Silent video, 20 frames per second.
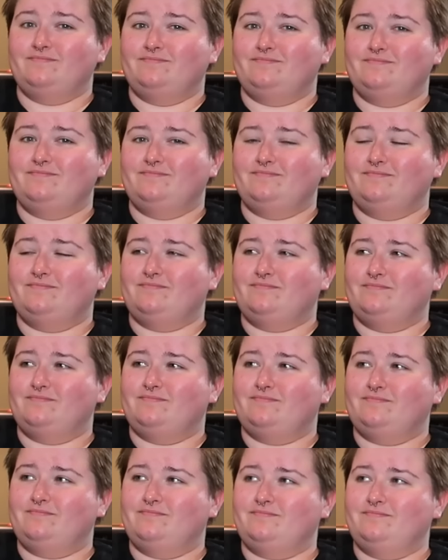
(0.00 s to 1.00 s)

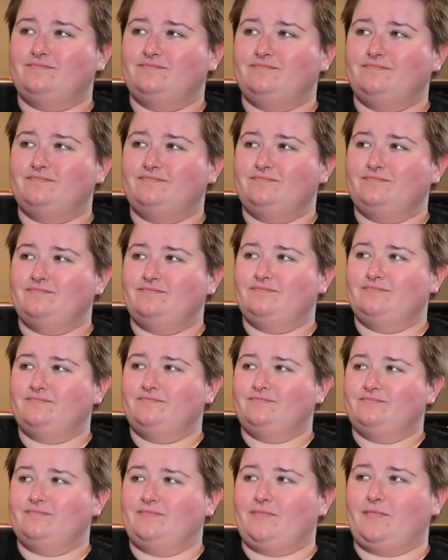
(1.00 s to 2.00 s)

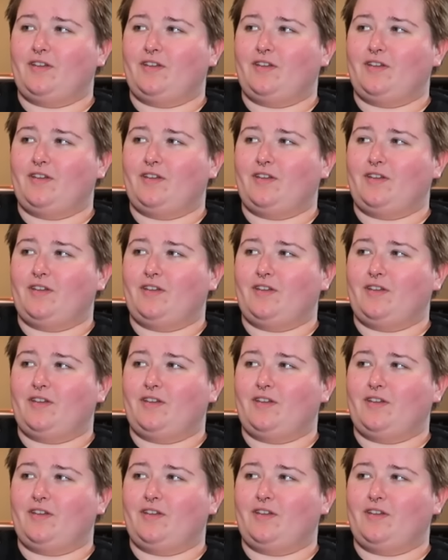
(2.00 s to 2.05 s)
(silent)